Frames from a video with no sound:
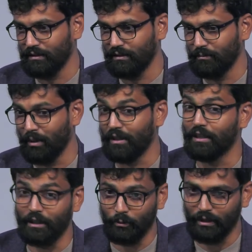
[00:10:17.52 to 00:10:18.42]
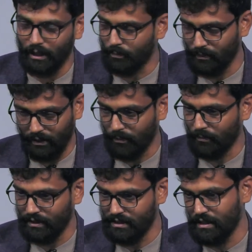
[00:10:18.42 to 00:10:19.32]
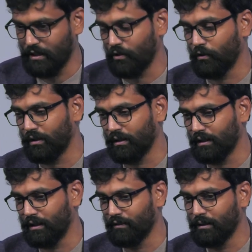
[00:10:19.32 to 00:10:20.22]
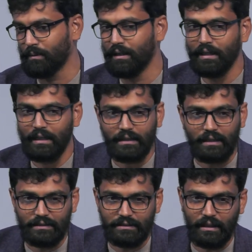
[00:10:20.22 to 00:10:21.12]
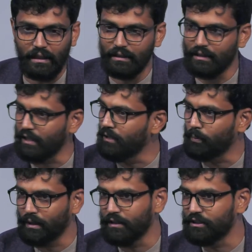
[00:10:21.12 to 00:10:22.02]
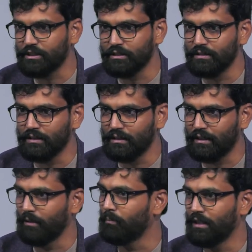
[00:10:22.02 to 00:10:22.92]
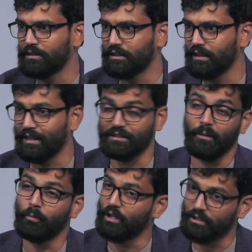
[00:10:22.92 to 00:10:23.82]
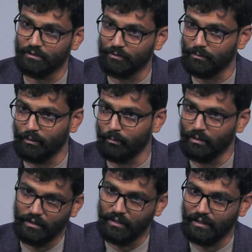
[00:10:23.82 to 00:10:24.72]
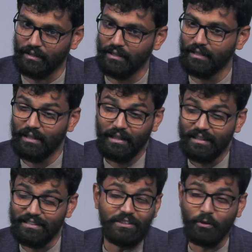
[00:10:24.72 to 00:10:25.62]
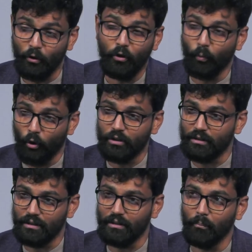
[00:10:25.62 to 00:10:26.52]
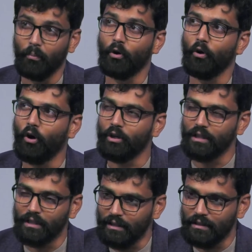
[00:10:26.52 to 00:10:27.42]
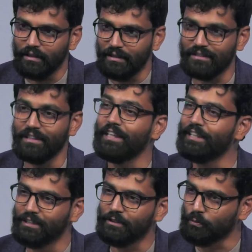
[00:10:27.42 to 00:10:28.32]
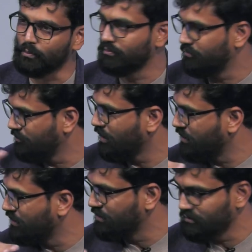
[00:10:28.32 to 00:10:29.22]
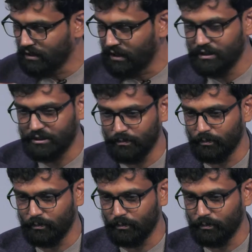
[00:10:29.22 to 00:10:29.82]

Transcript: multilingual capabilities that are not developed. Does trend prediction, trend matching, extrapolation with minimal data. These are all what broadly is needed to run a leadership